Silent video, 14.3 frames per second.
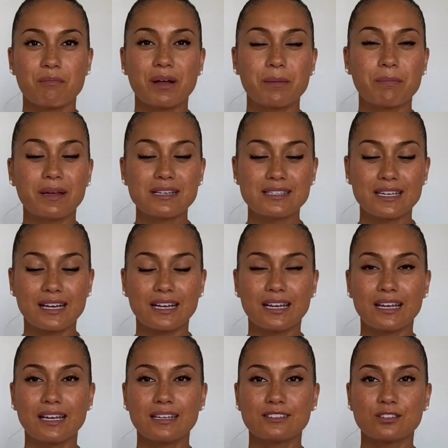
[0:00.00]
but
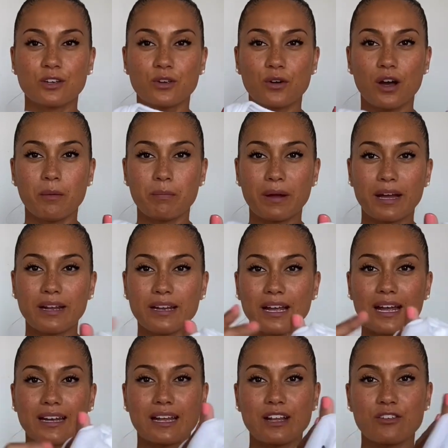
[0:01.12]
basically, so you open
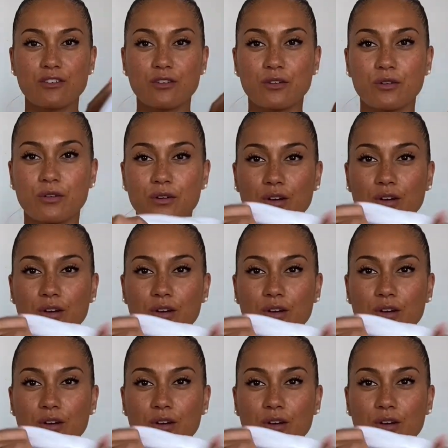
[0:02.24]
and then you